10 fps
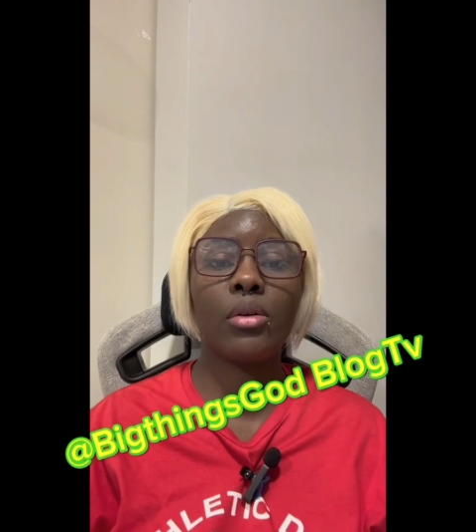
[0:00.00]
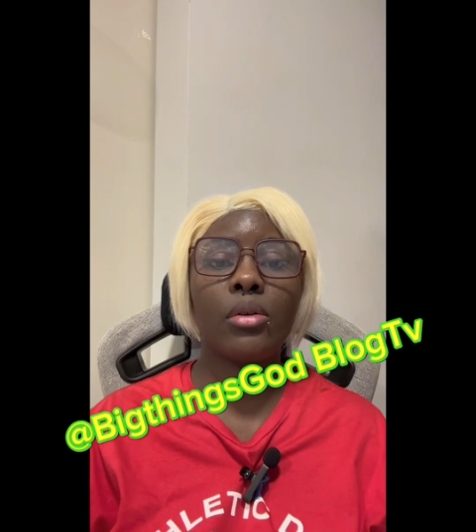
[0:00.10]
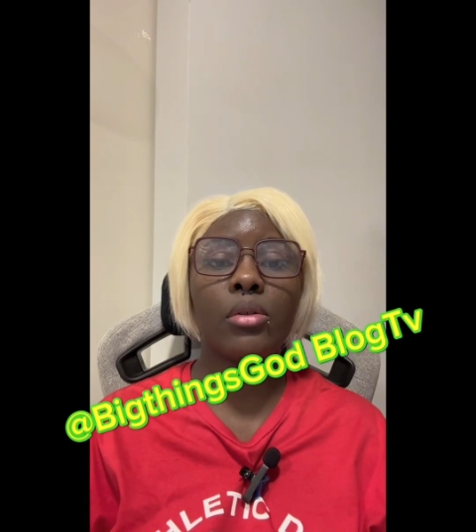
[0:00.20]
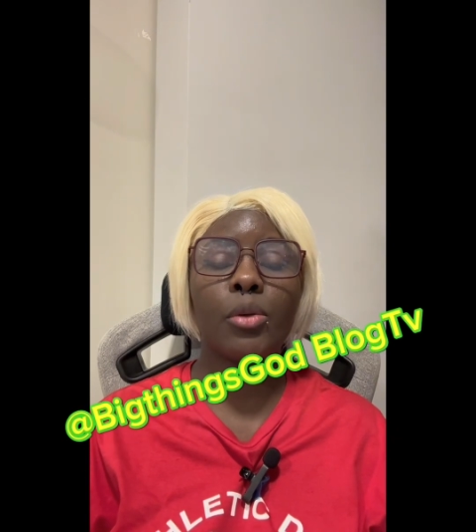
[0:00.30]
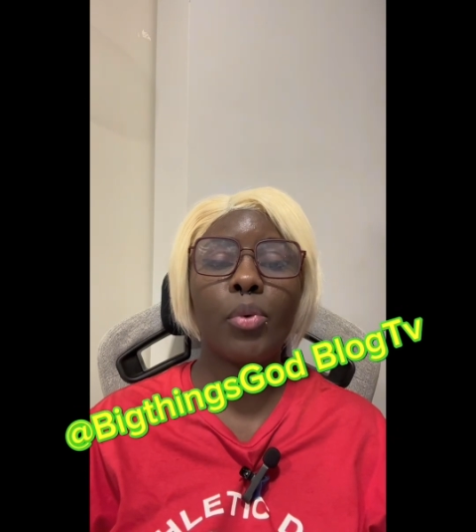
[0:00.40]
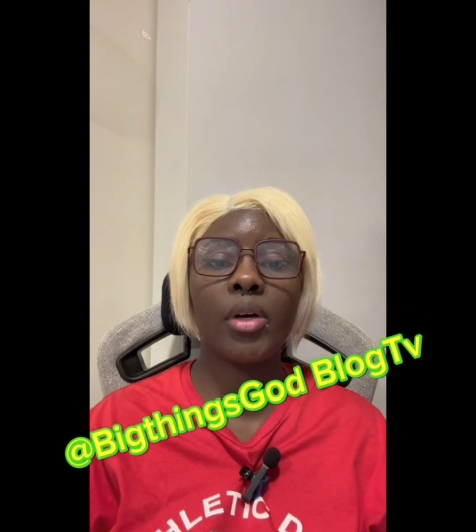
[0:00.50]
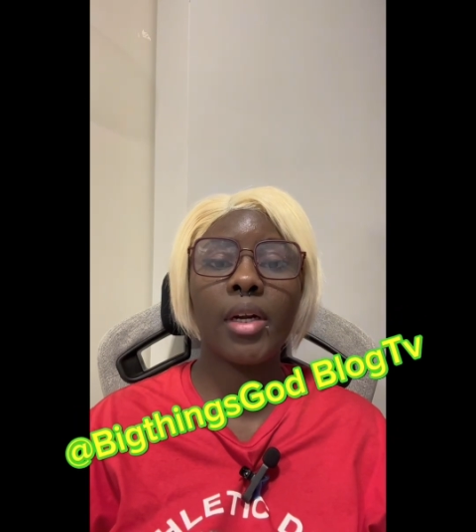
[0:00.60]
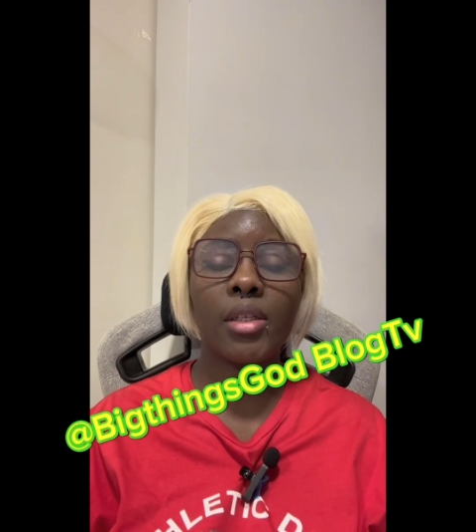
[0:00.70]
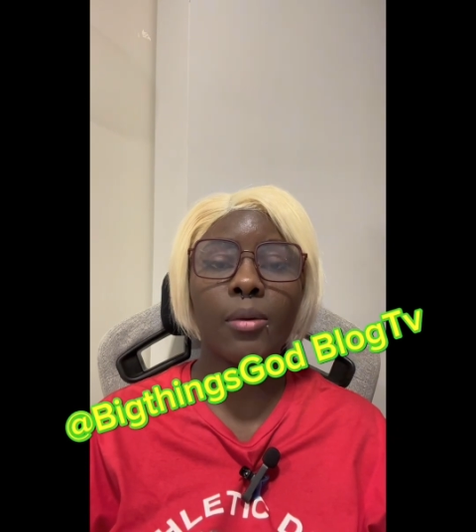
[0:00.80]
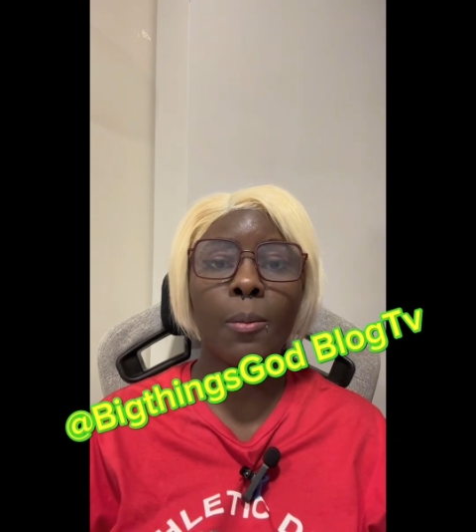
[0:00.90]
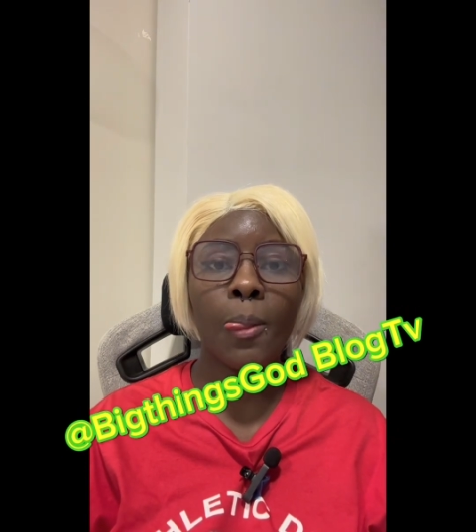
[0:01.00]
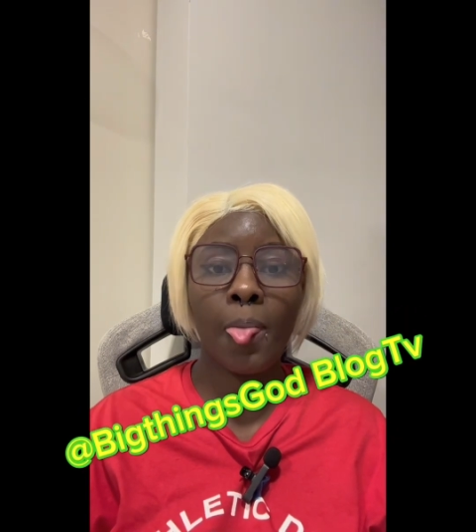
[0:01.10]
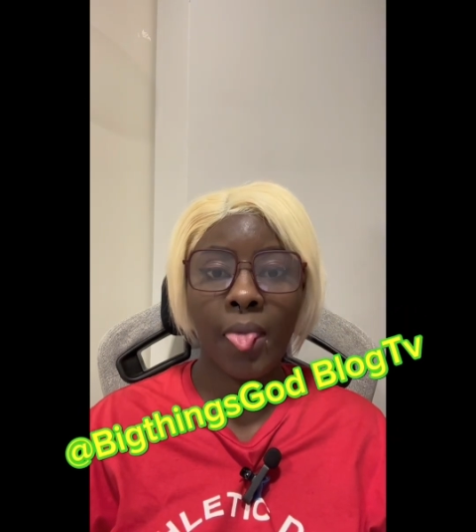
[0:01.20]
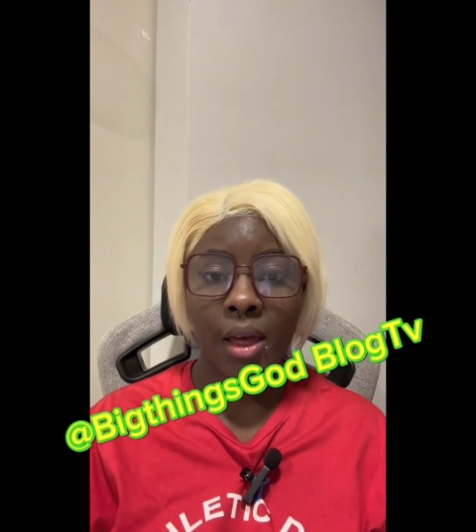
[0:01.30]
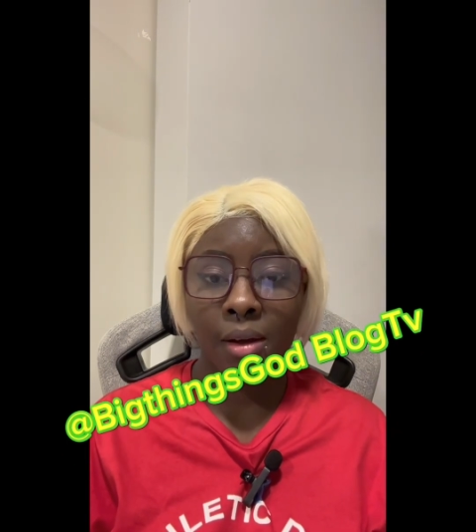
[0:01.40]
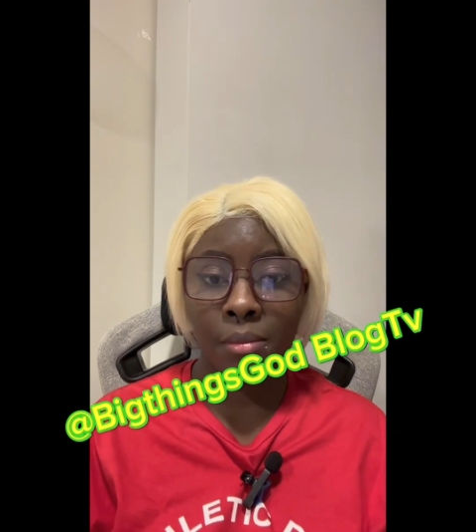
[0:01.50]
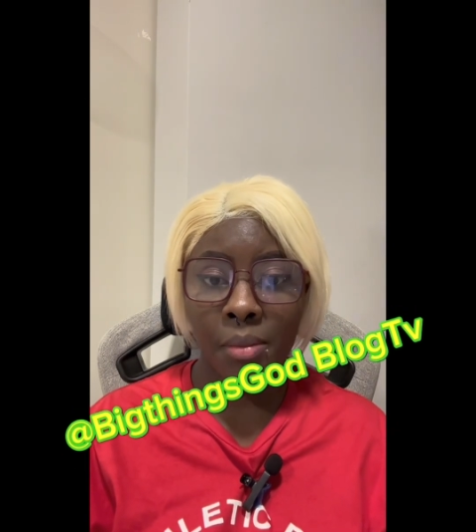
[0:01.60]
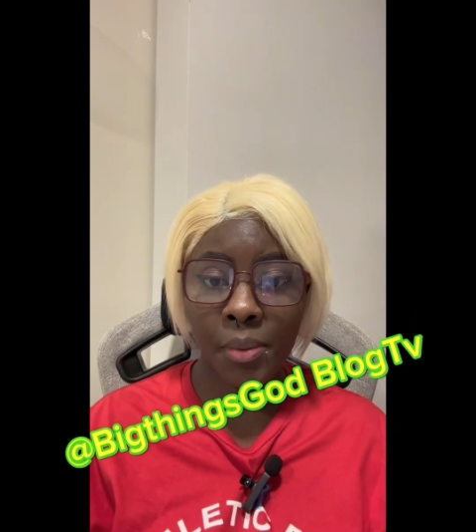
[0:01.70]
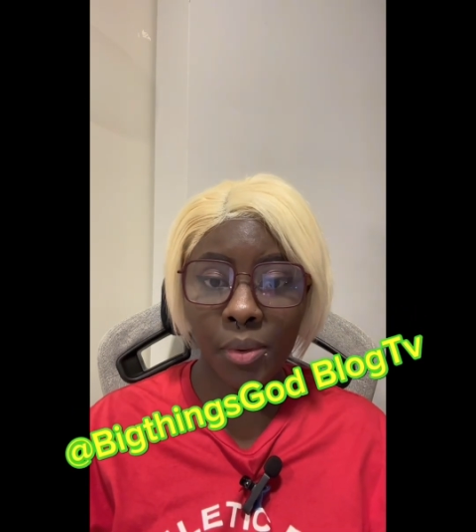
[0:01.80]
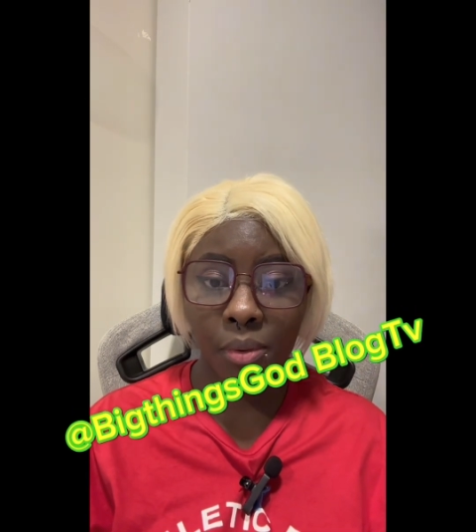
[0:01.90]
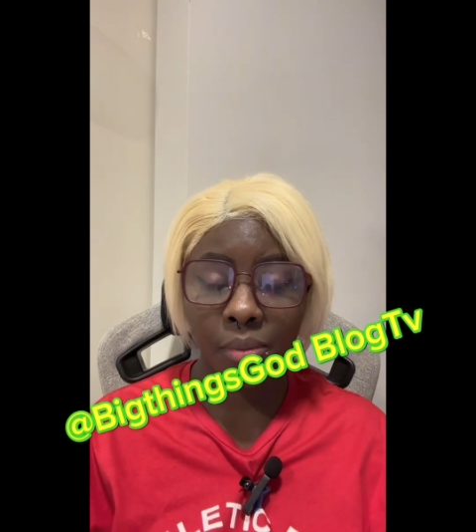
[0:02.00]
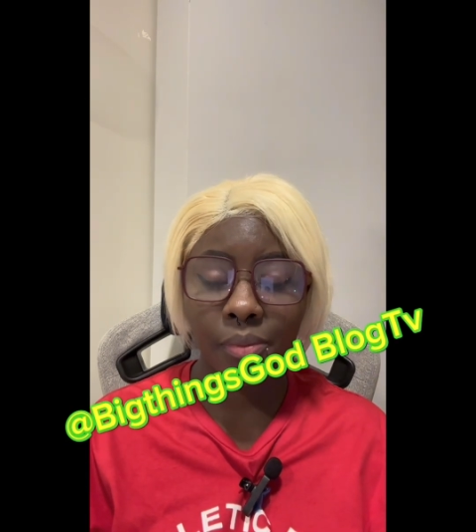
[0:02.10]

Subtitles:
Reach out to people, post people.